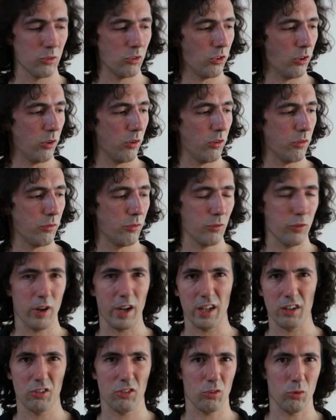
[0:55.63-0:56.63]
so the
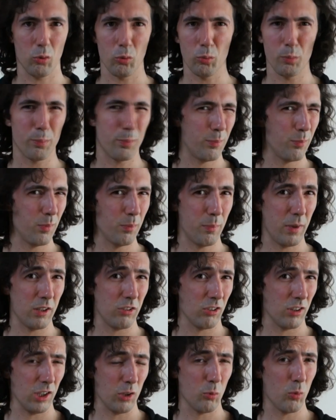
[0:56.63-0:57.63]
frets all
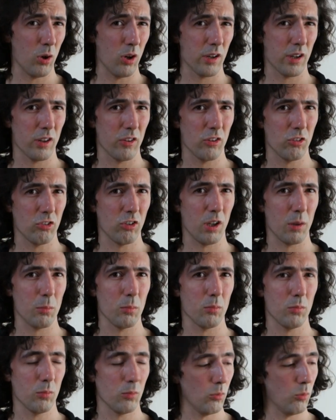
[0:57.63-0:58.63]
basically work in the
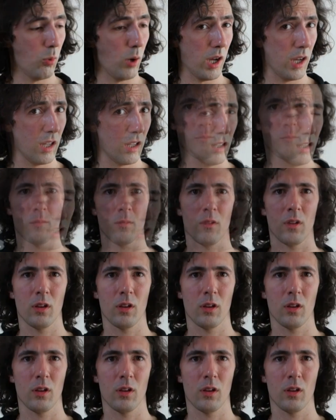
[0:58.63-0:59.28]
same way.